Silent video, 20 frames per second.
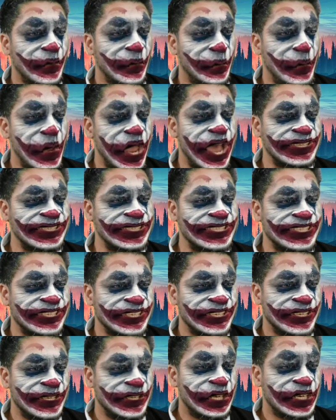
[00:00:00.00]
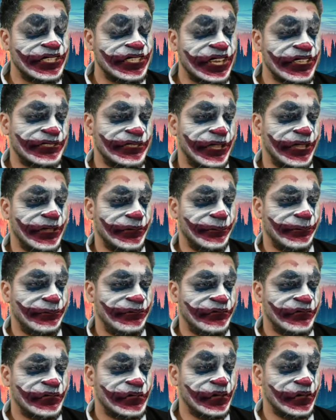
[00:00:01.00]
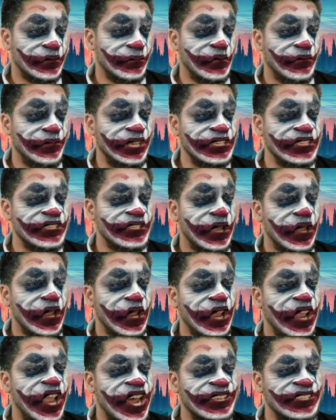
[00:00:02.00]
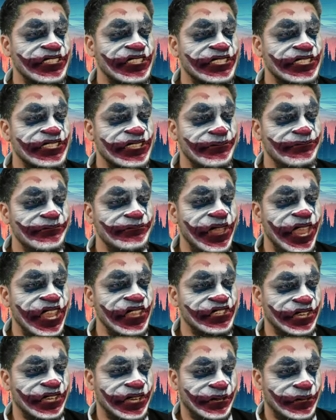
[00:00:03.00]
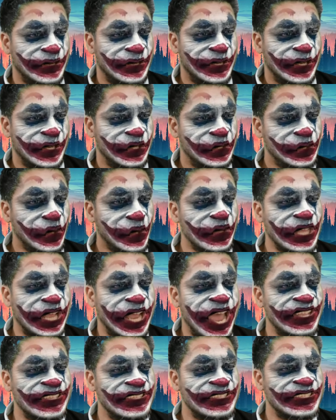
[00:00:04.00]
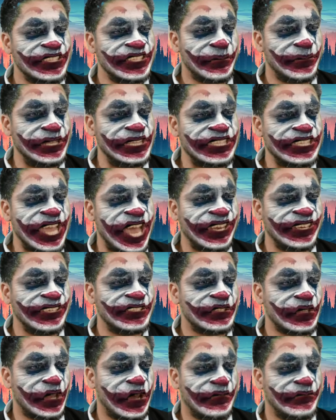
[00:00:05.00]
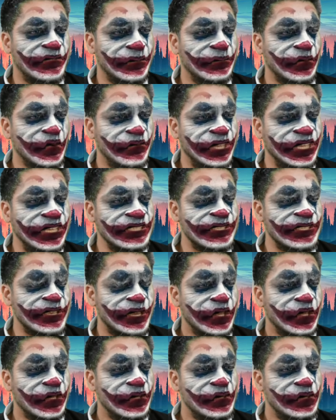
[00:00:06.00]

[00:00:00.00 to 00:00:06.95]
Wyatt Russell. So the movie's gorgeous imagery show the considerable talents of the movie's